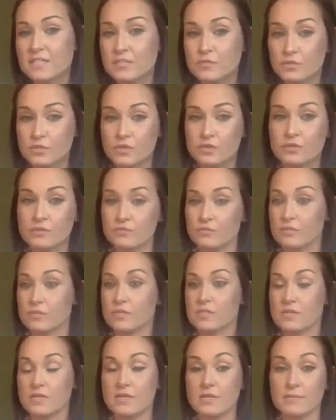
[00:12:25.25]
which was
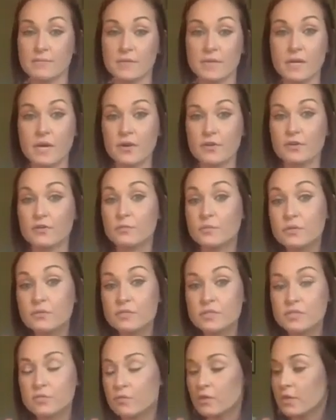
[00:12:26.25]
an autoimmune
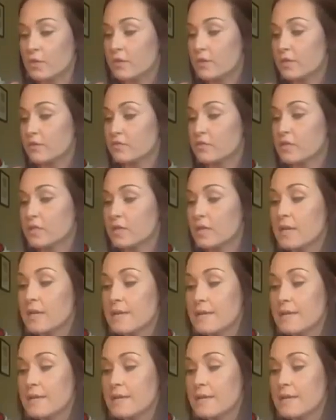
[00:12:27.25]
disorder and everything.